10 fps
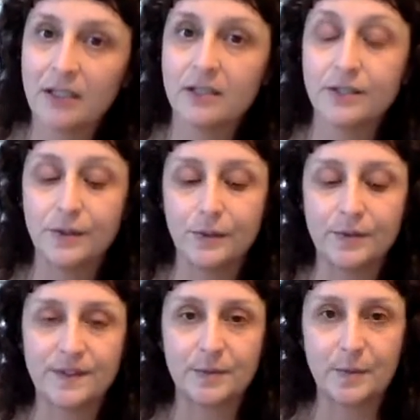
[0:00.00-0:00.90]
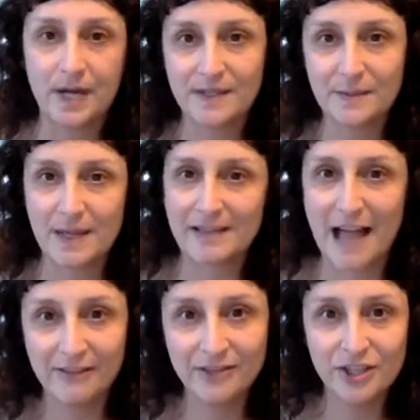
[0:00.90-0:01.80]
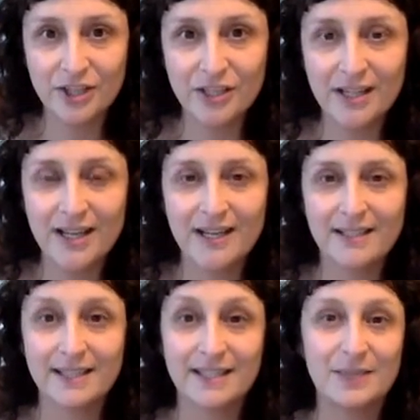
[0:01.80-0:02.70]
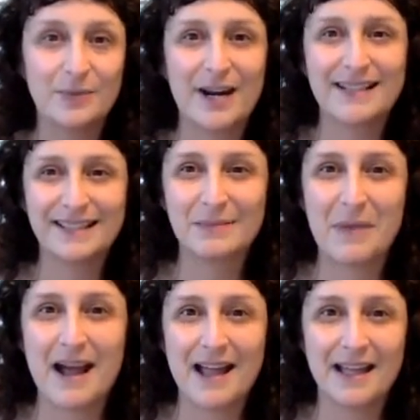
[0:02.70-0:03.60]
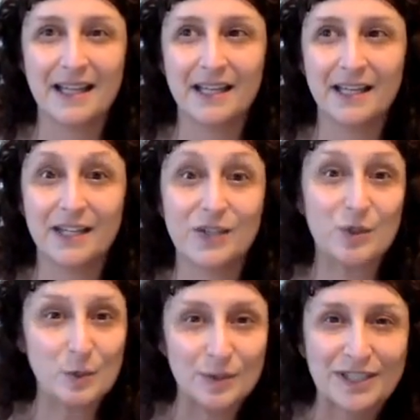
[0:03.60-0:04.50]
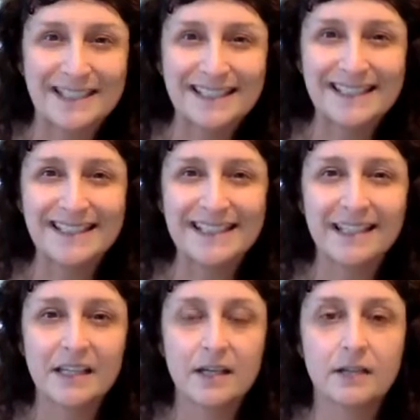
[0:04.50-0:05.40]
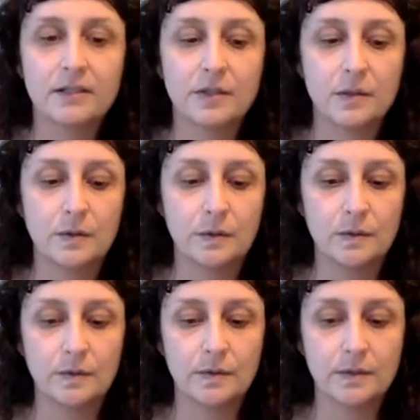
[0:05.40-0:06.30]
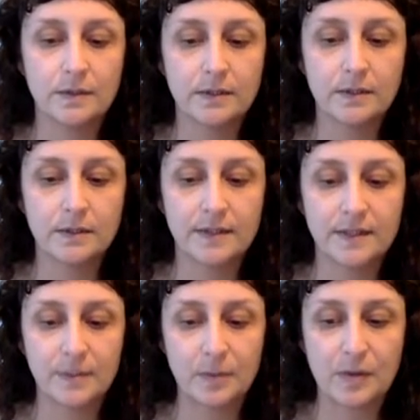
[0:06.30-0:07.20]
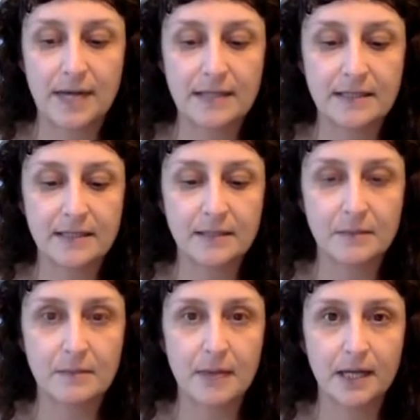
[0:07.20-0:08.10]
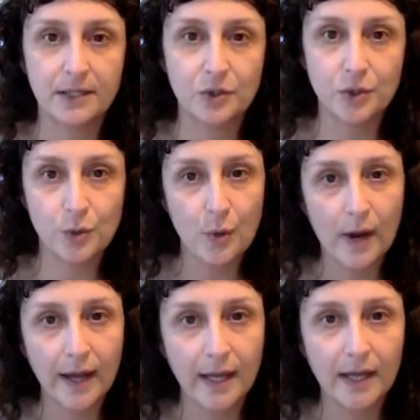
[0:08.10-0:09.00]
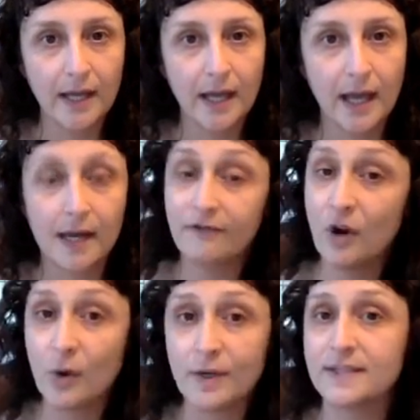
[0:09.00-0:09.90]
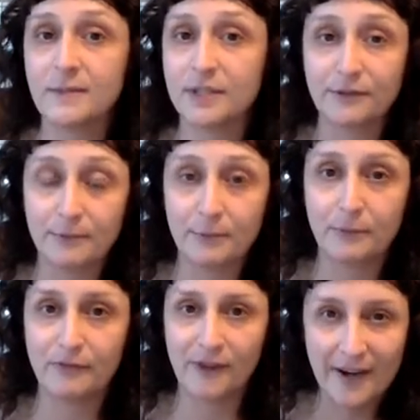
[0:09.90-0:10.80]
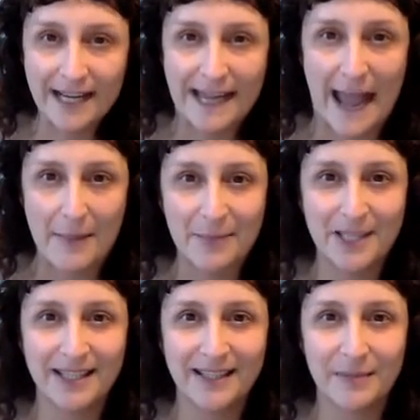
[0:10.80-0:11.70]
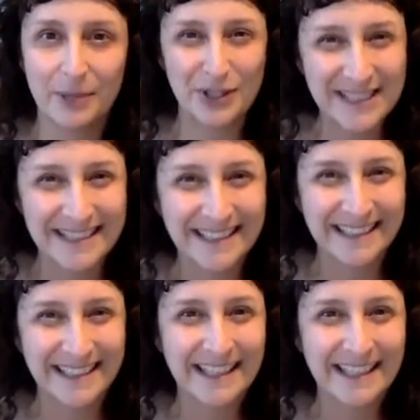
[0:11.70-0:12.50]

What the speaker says: to suppress my laughter, to suppress my exuberance, to suppress my joy. And I've always been a very happy person